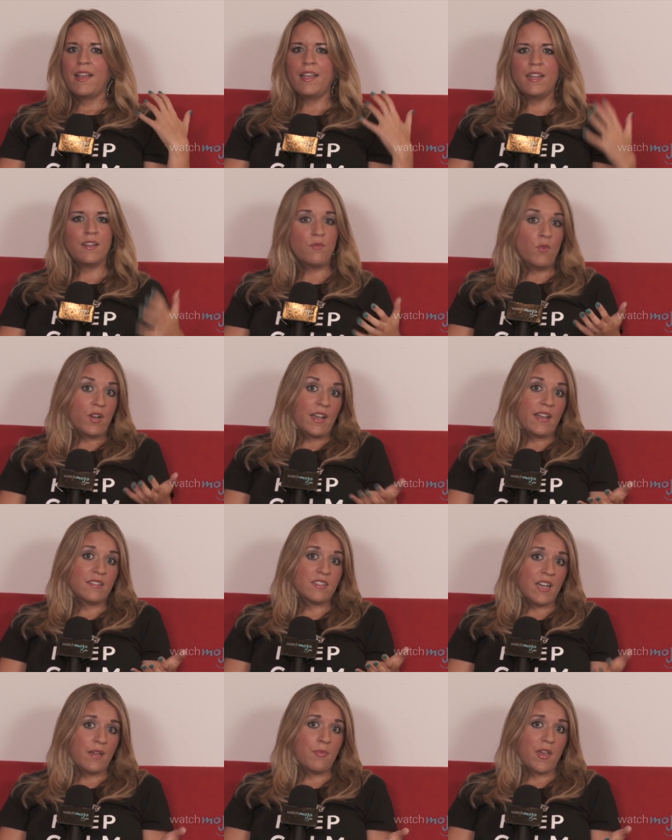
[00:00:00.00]
he didn't want to get
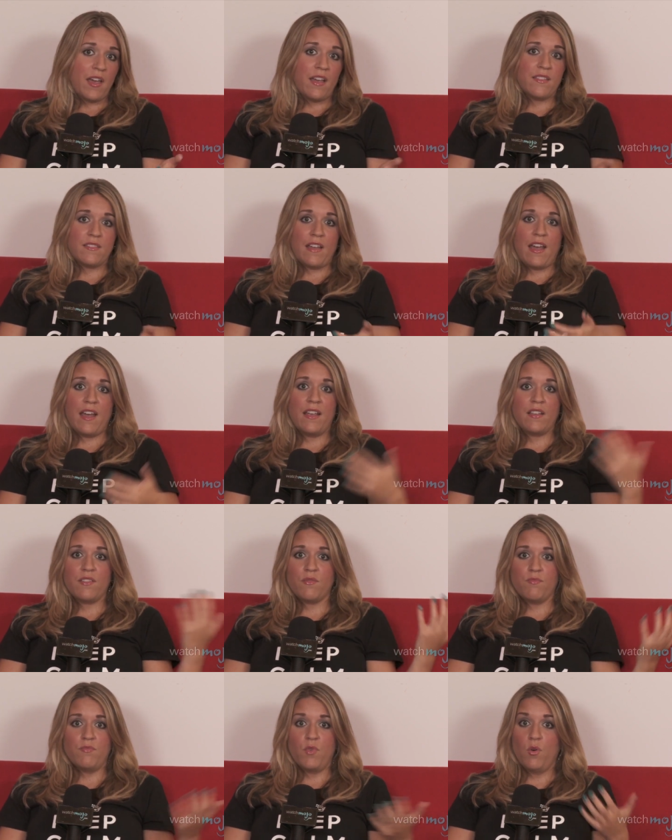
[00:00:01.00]
typecast
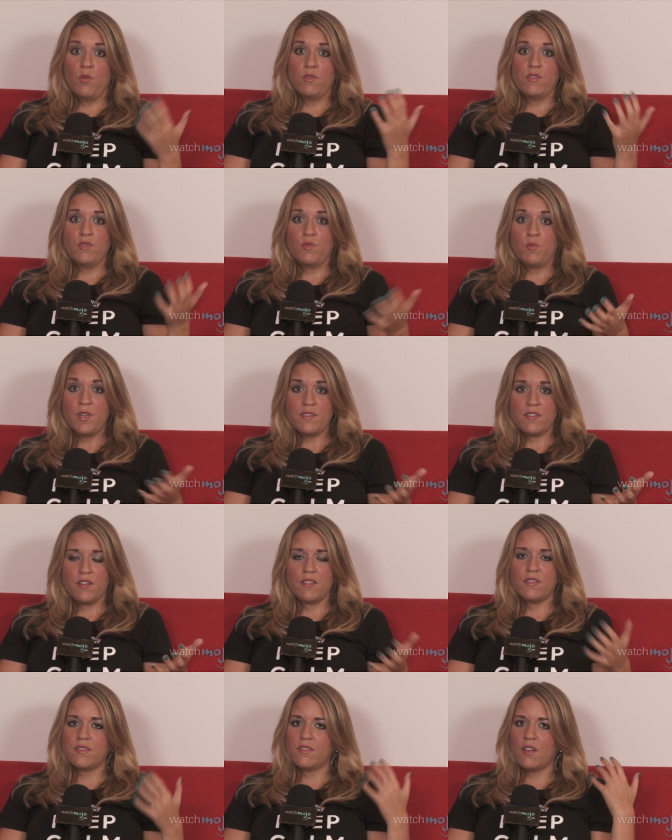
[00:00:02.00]
as old dude
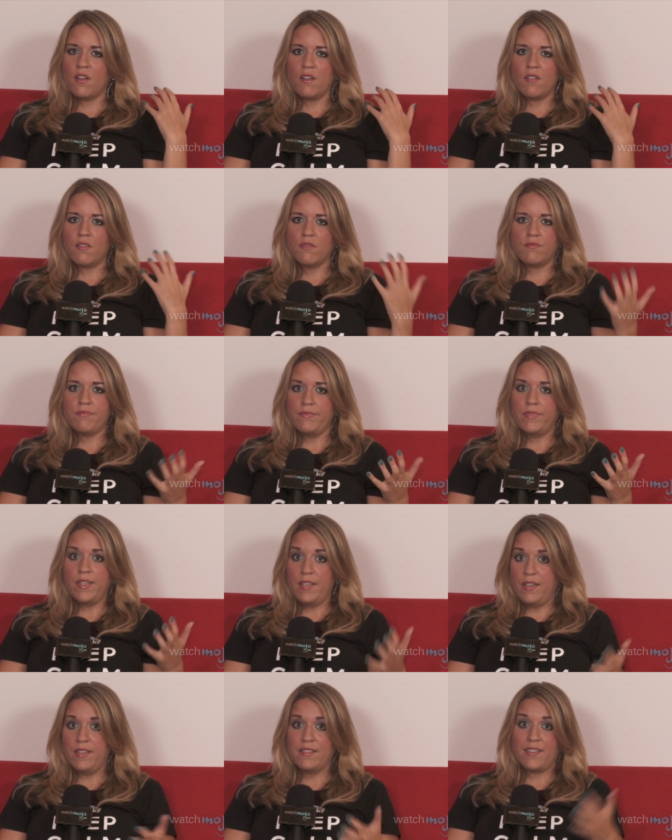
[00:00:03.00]
wizard, so
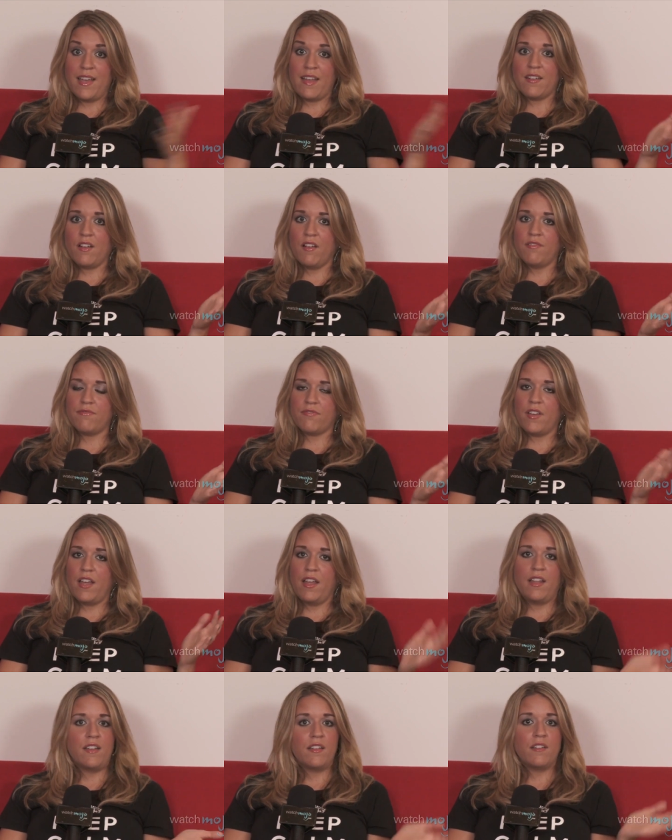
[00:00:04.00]
he is Gandalf,
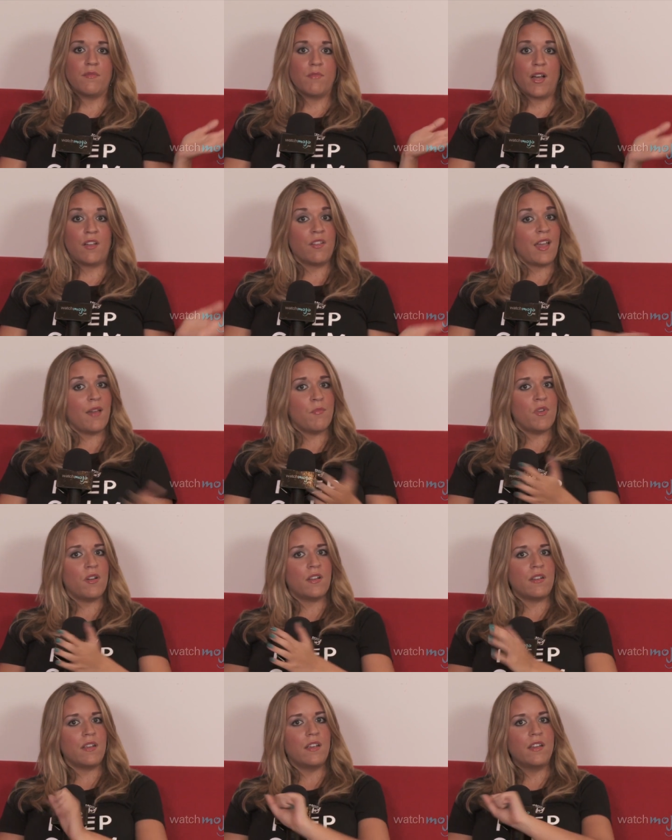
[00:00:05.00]
and Michael
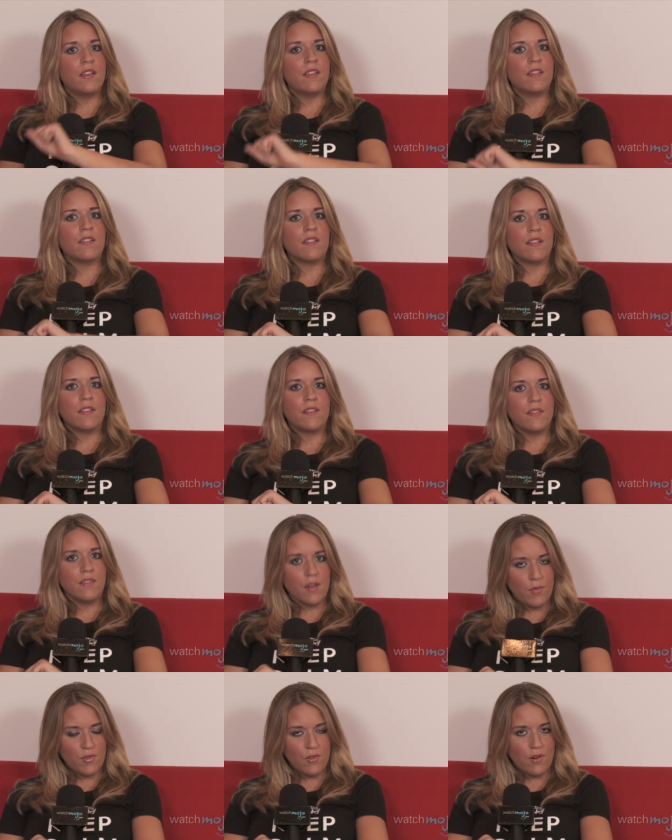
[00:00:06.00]
Gambon is
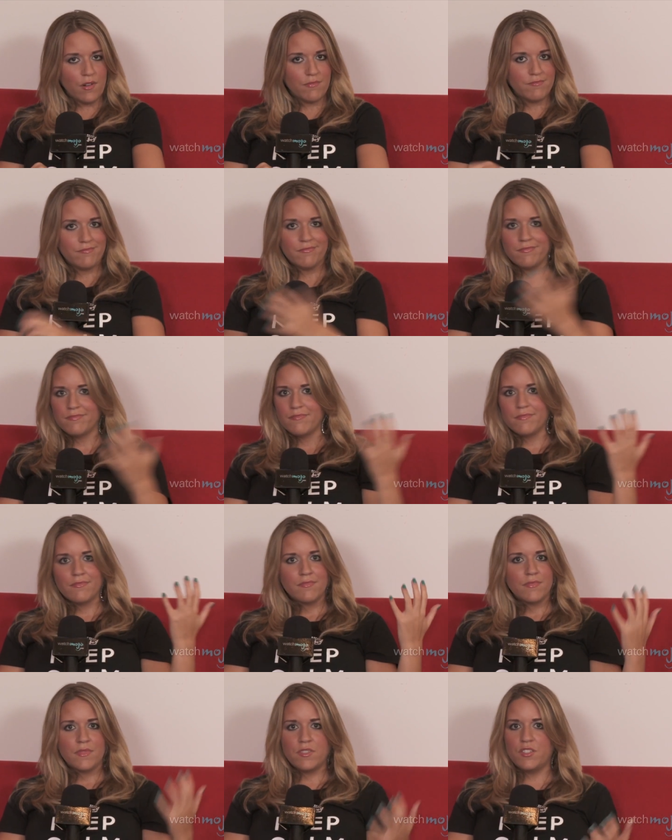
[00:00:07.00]
Dumbledore.
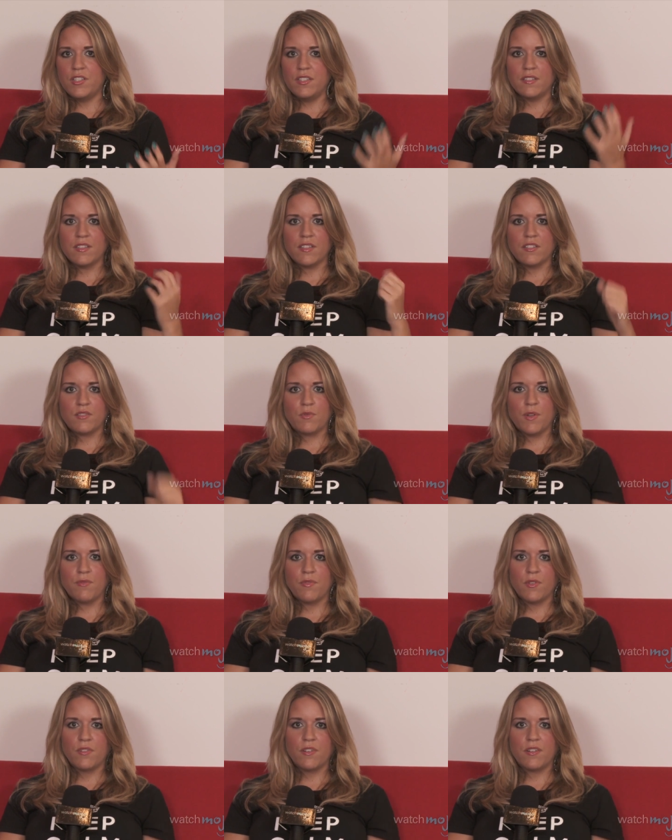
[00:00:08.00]
Jeez, I just went
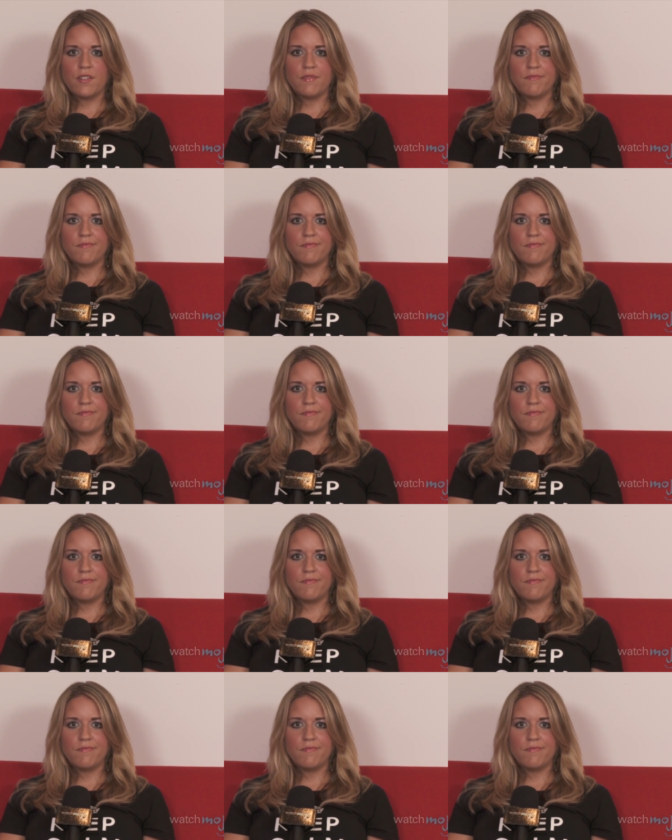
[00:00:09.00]
full nerd.